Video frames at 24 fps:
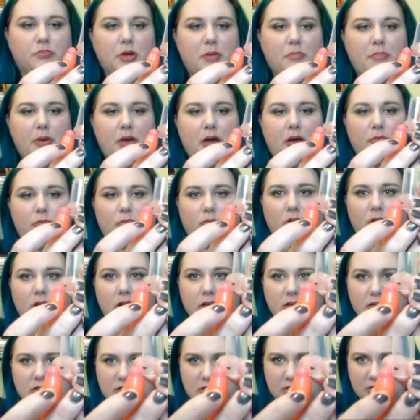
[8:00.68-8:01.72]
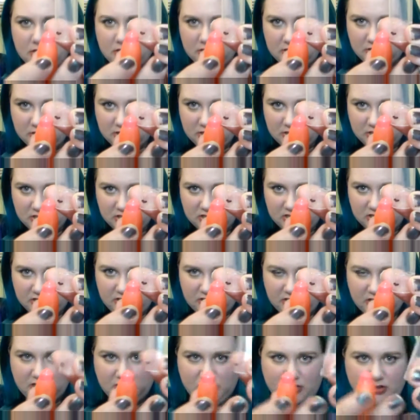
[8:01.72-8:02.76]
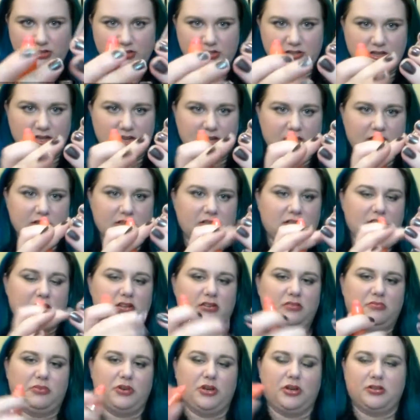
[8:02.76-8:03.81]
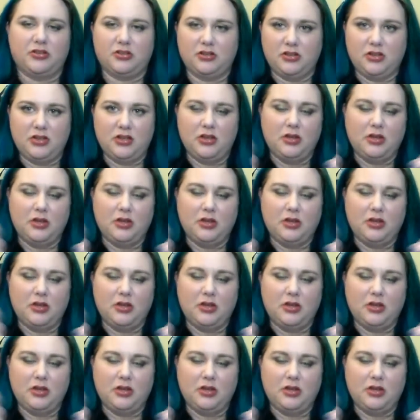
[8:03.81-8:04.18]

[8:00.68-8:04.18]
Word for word: about right. Actually, no, it looks like I didn't, but